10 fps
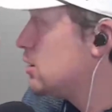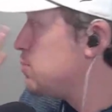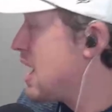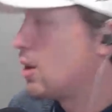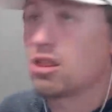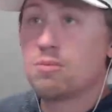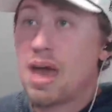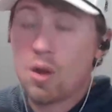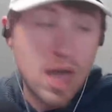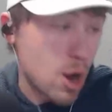pedal to the
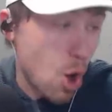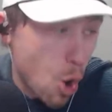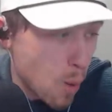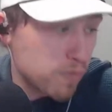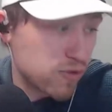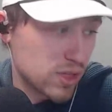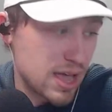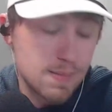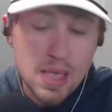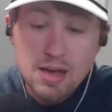metal, and
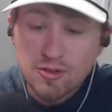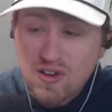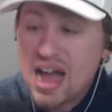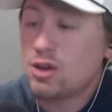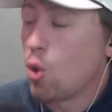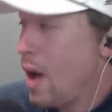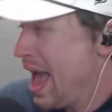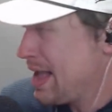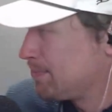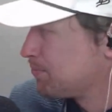hopefully find a
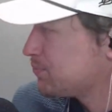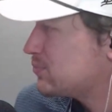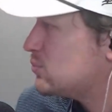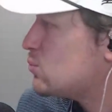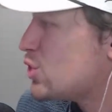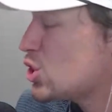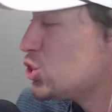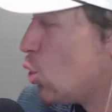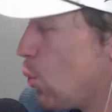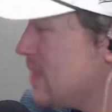way
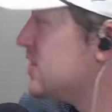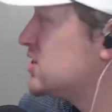to win this